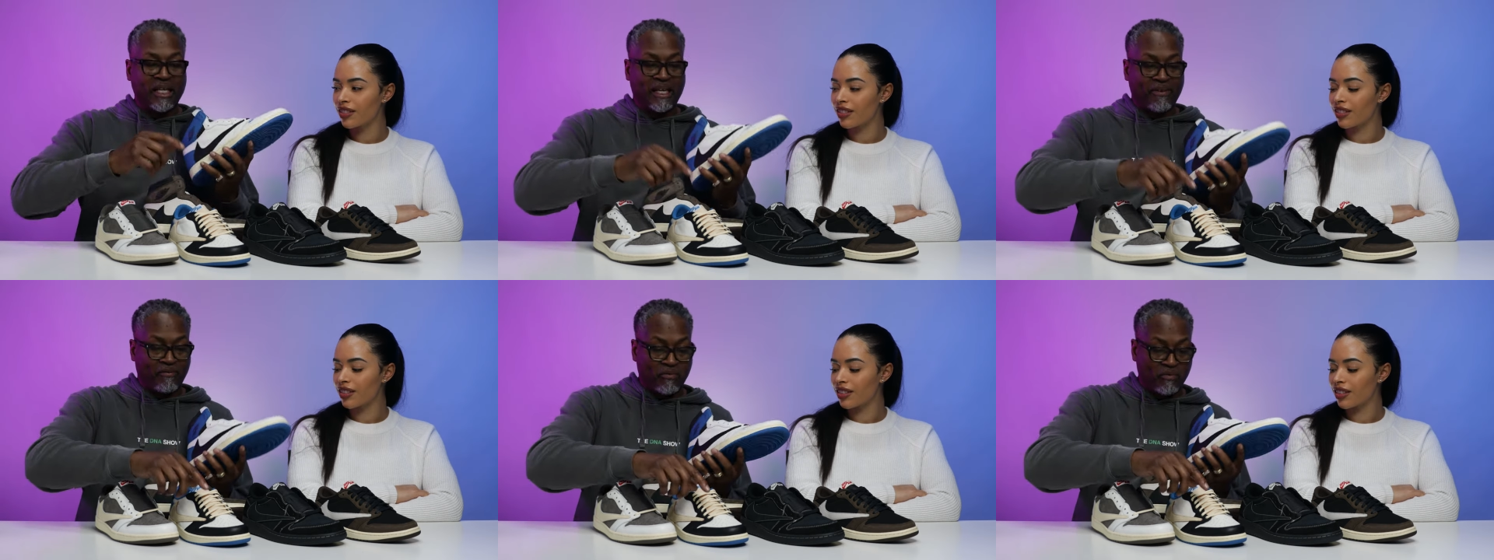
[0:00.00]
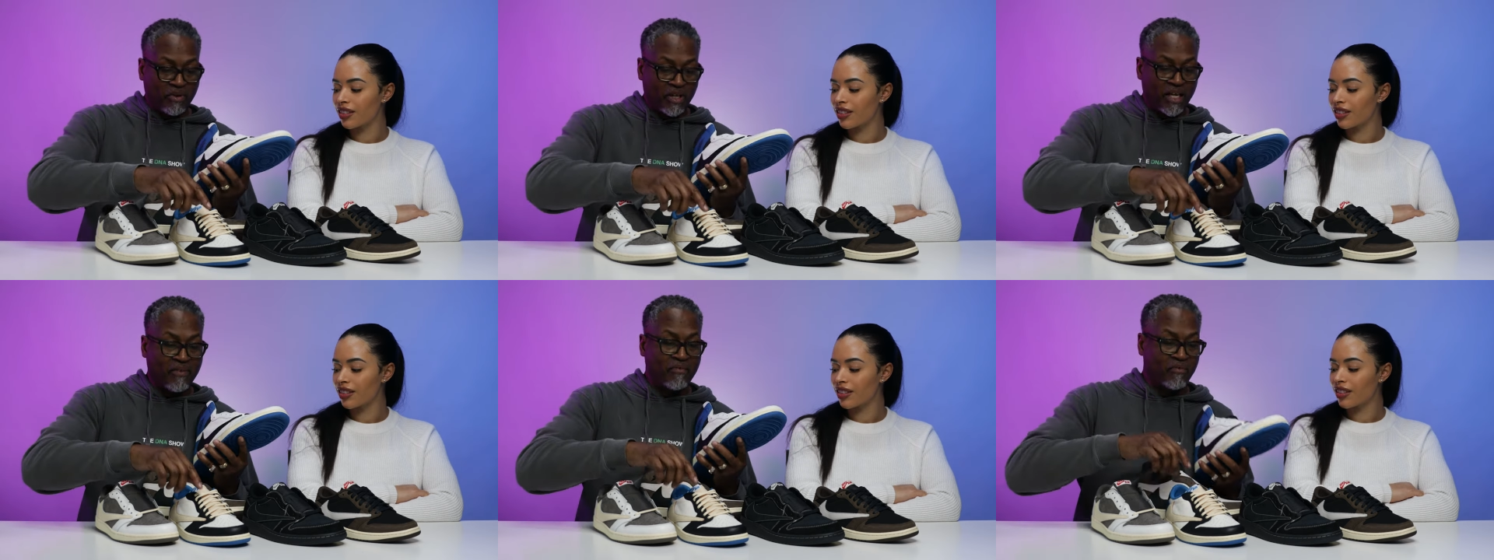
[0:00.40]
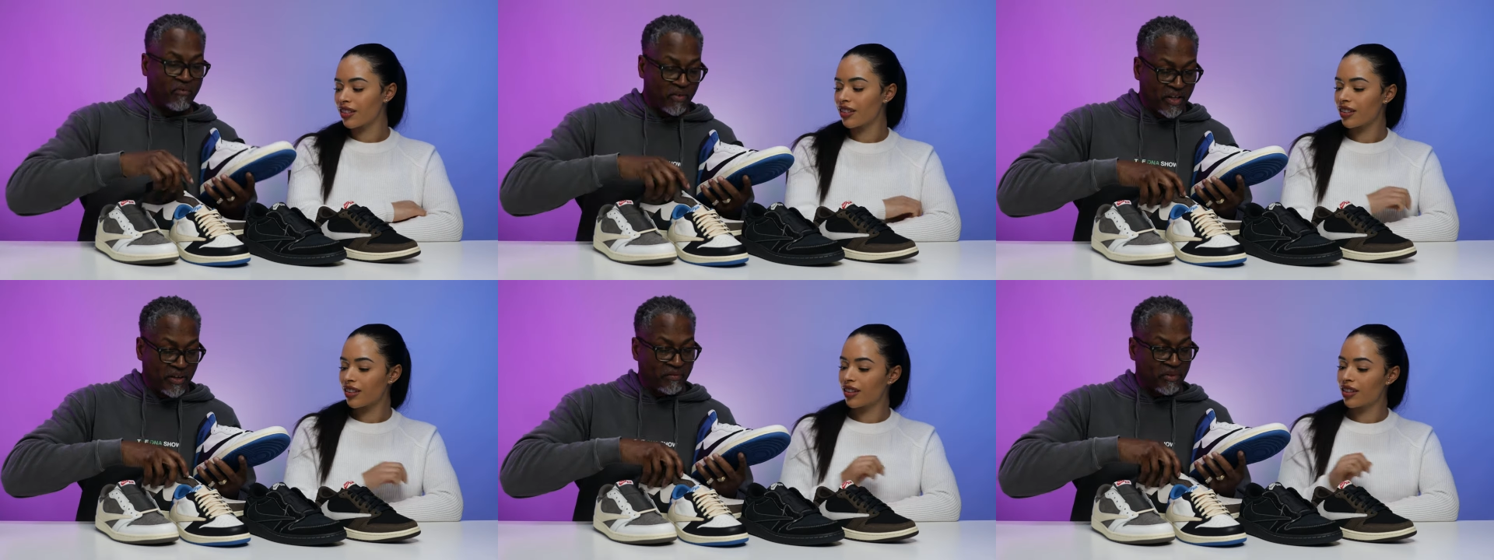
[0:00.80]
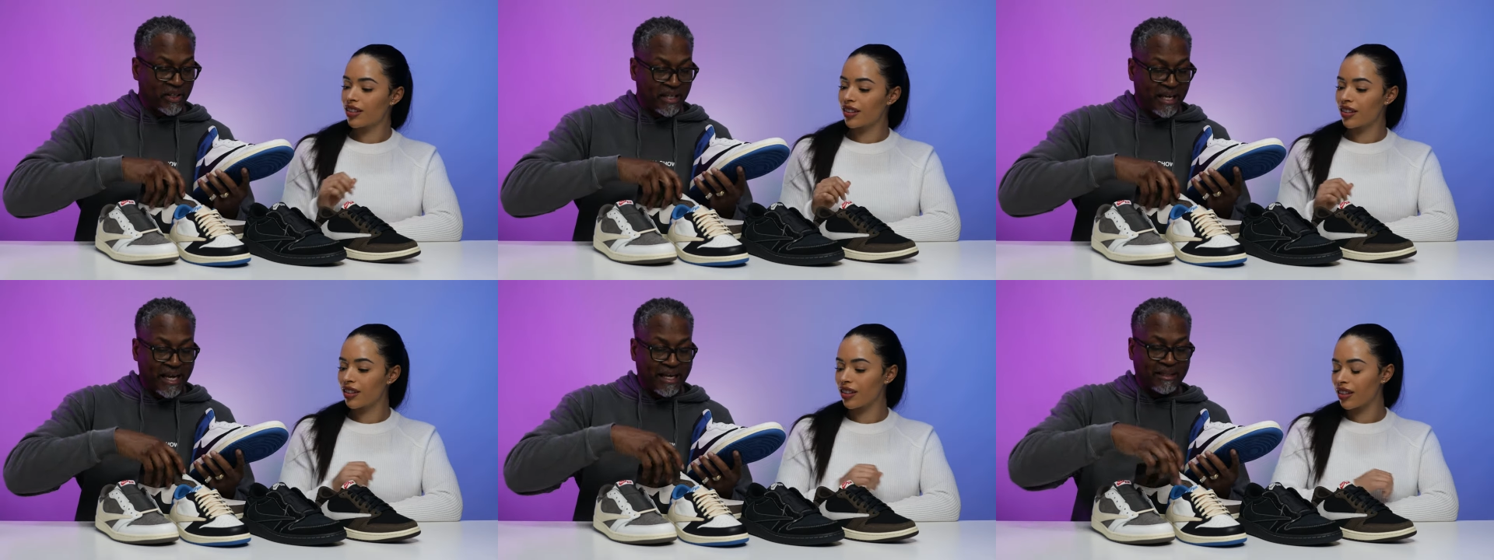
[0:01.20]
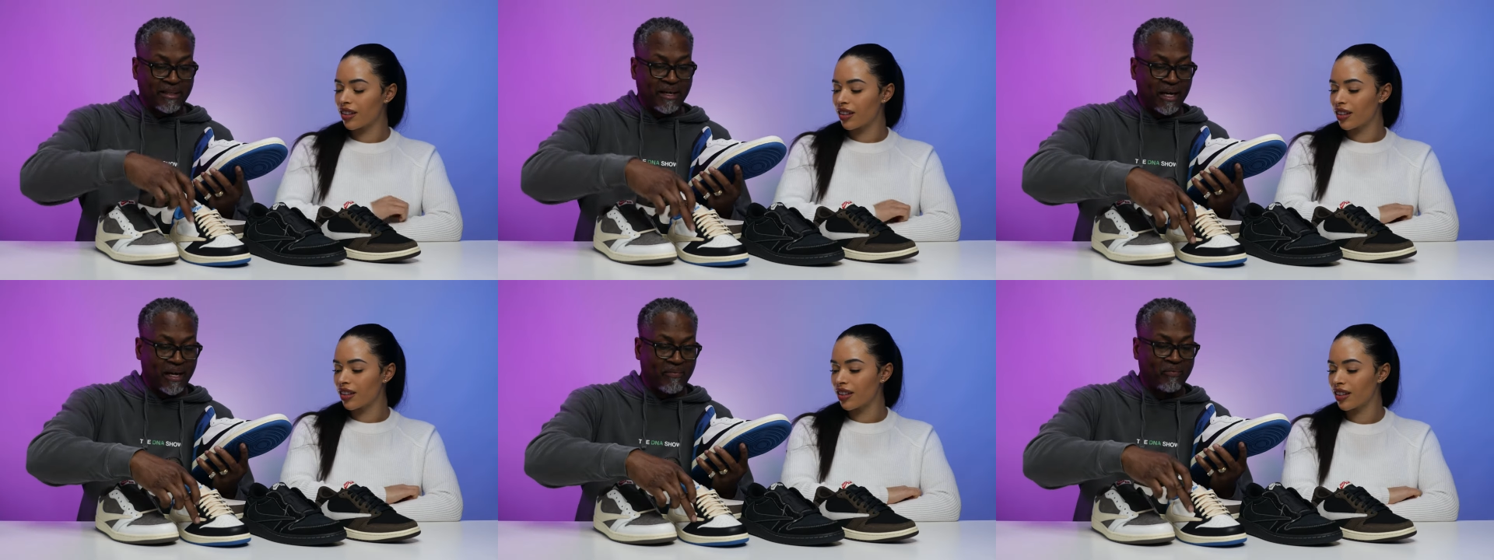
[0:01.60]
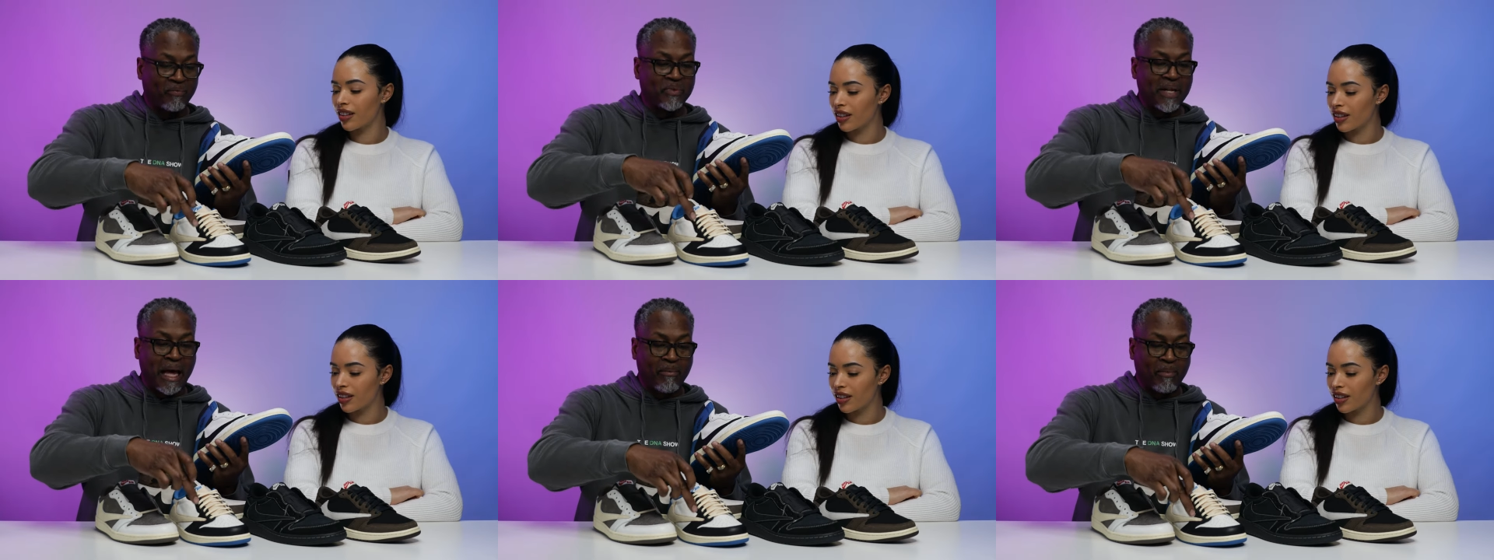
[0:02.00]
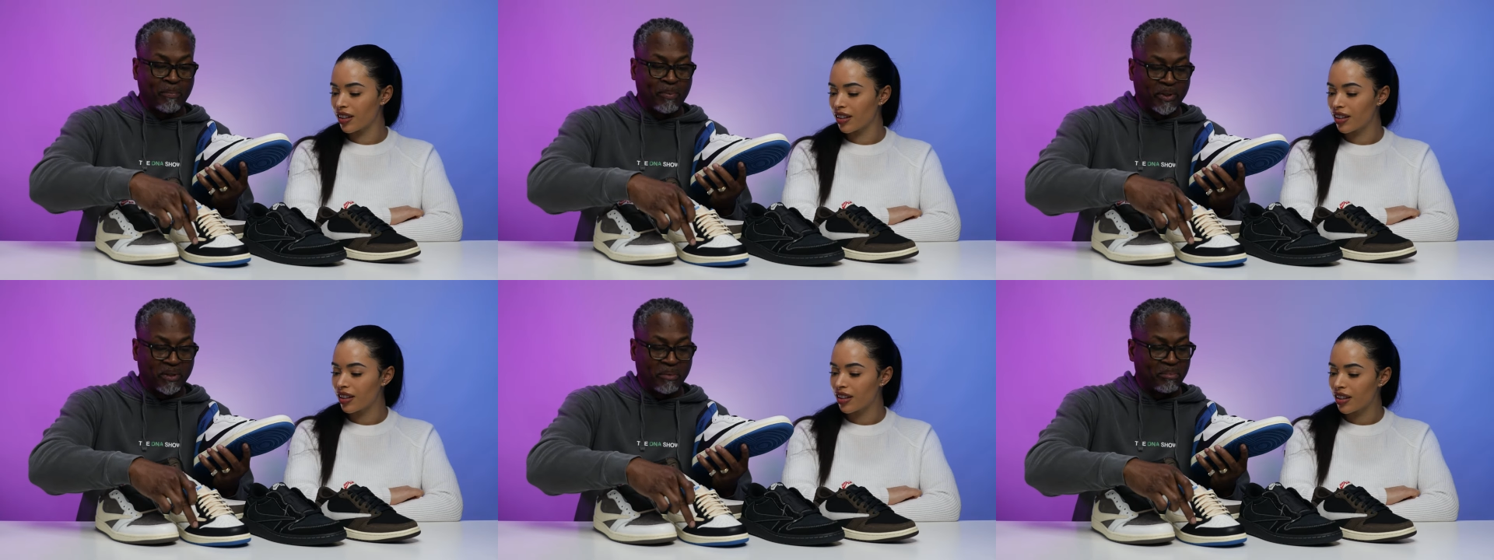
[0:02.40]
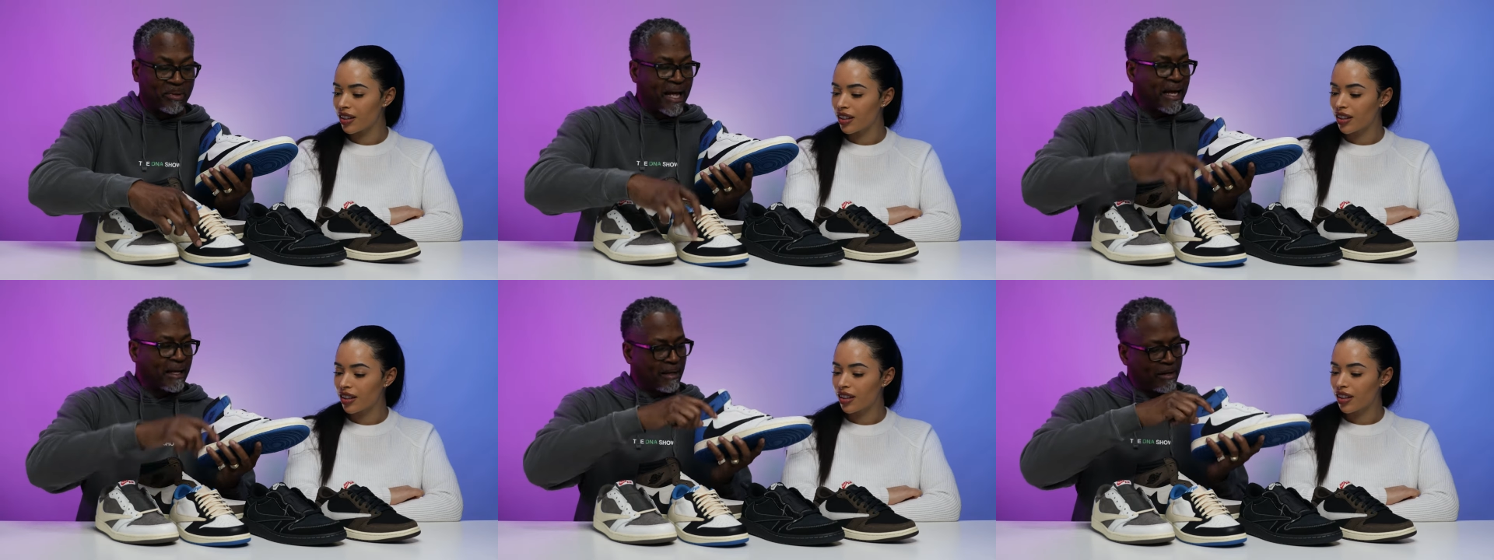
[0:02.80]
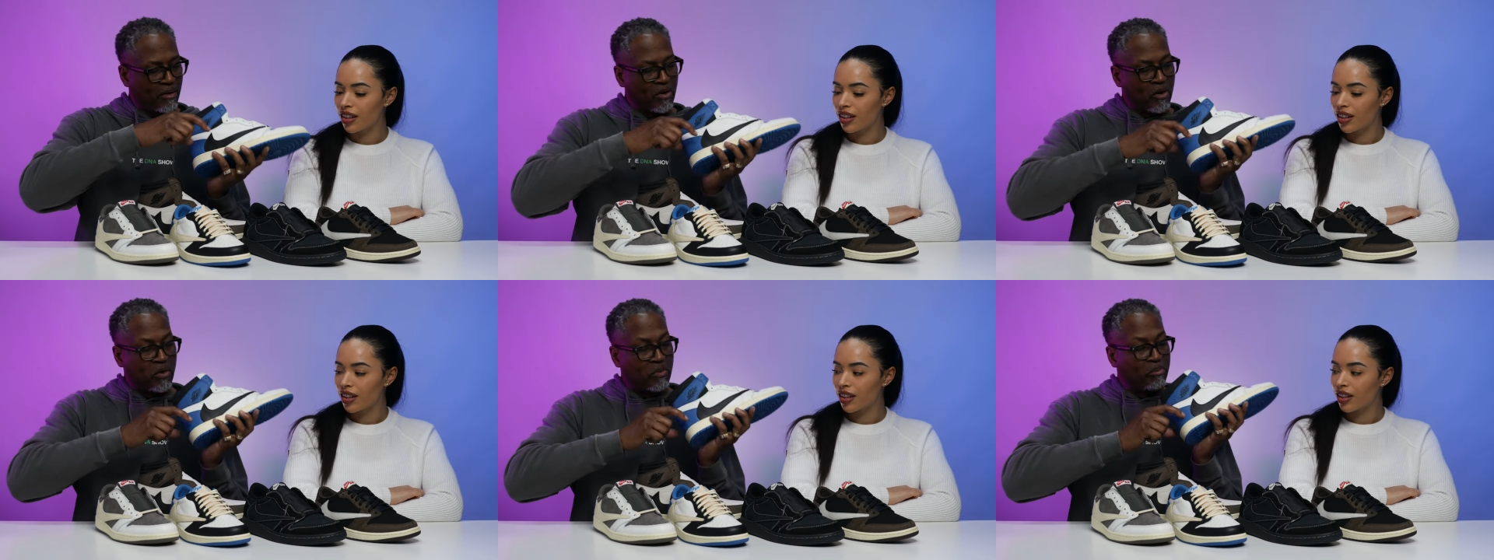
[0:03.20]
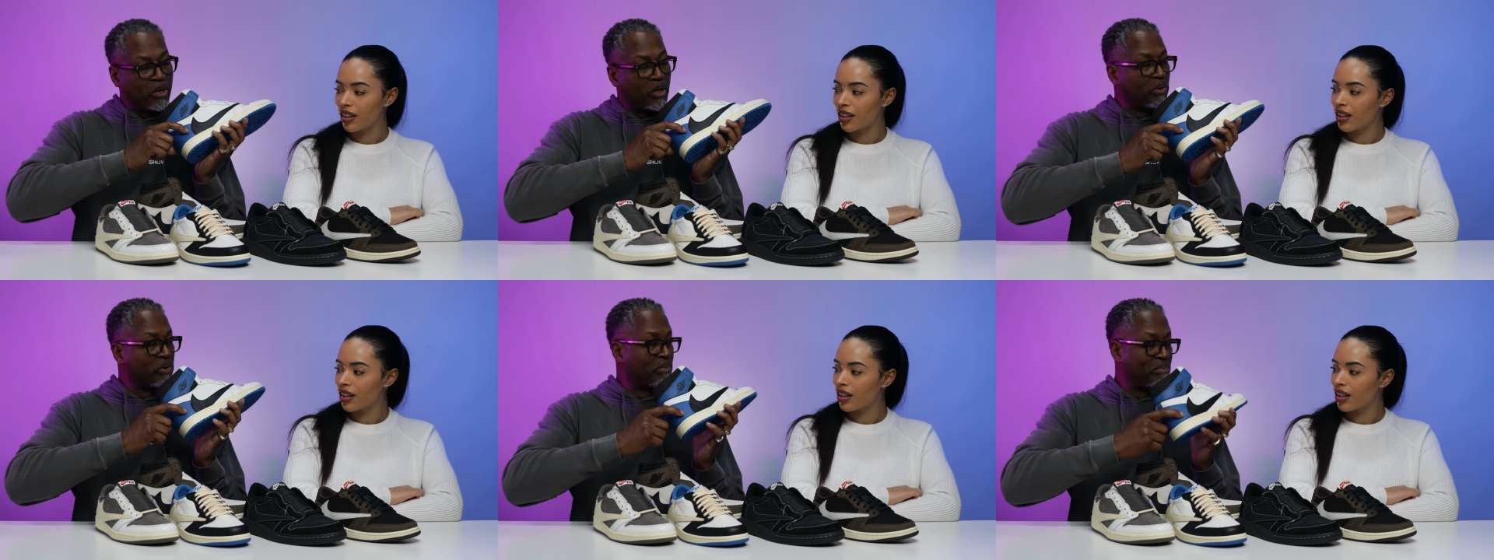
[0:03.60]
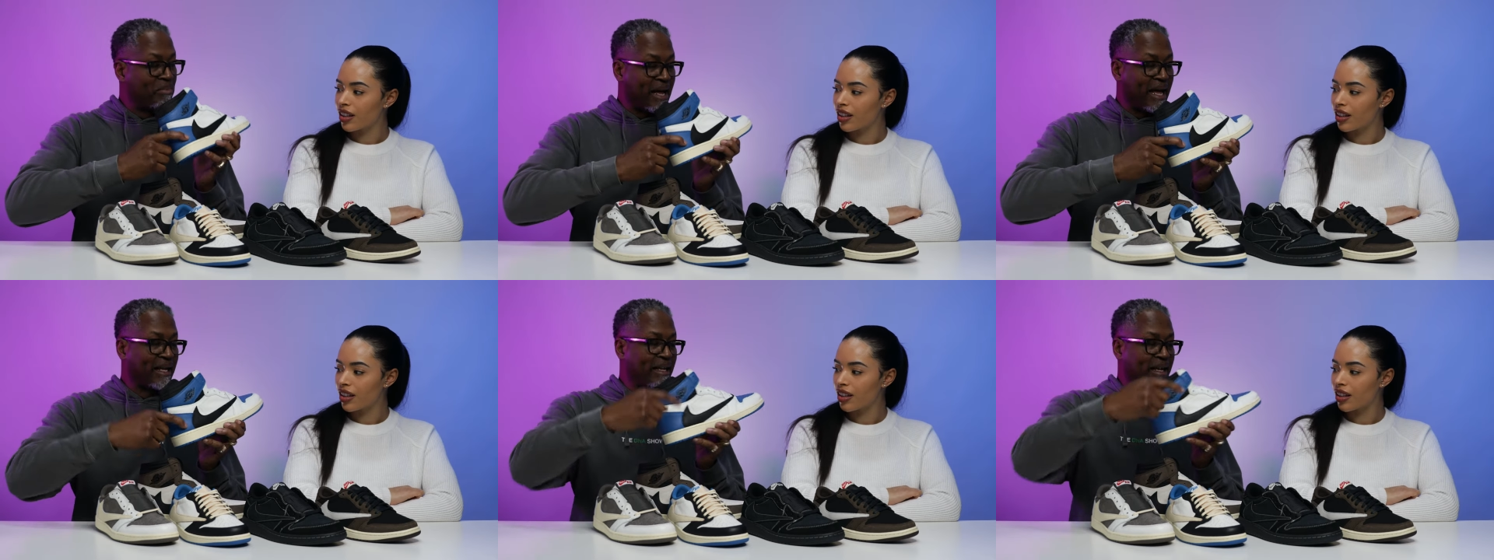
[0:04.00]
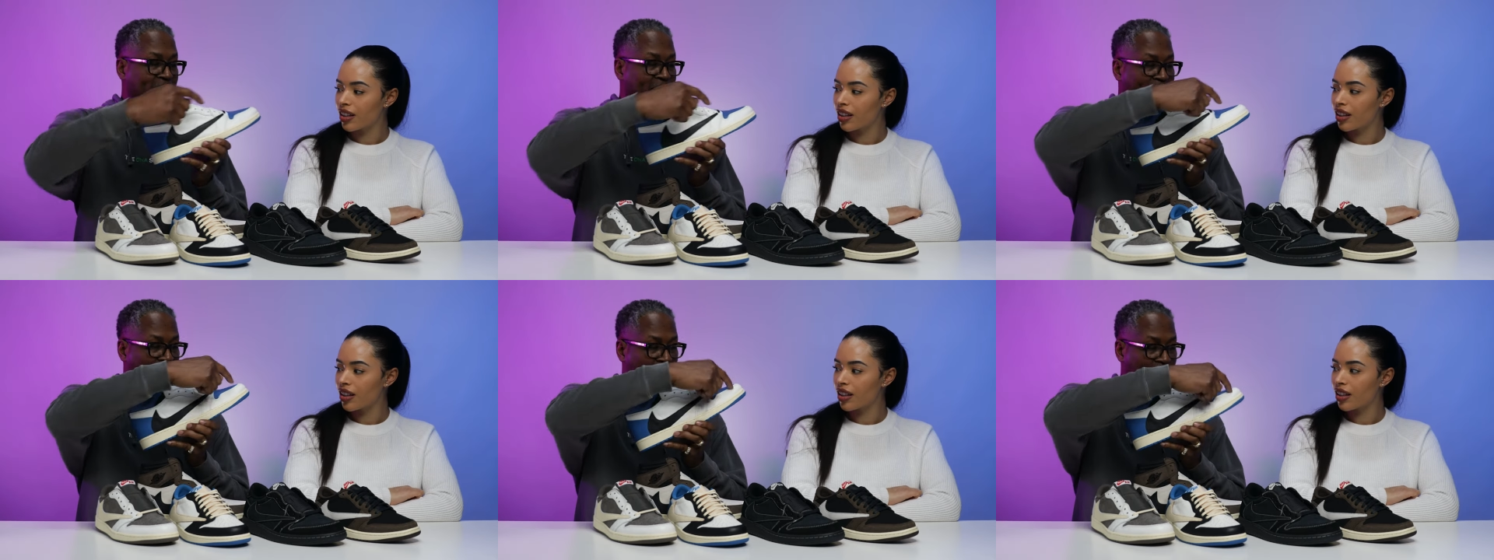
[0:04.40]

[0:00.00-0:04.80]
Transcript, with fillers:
Speaker 1: If if if the case of, I will put the black on both back and